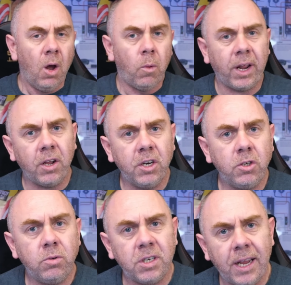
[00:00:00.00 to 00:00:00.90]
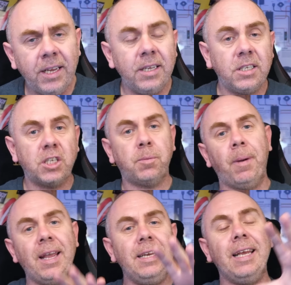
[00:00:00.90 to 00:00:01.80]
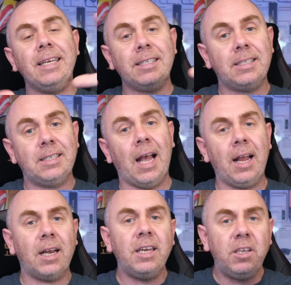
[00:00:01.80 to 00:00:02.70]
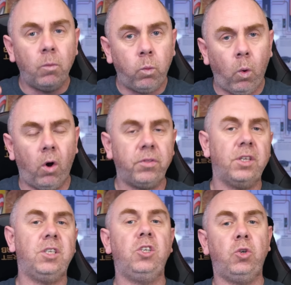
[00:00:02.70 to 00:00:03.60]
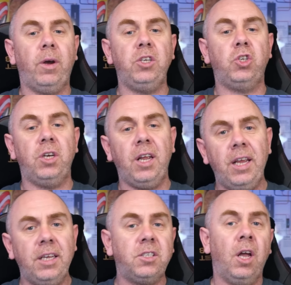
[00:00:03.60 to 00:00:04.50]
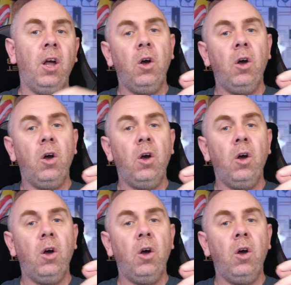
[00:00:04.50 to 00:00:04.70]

What I'm going to do today is explain exactly what the situation is,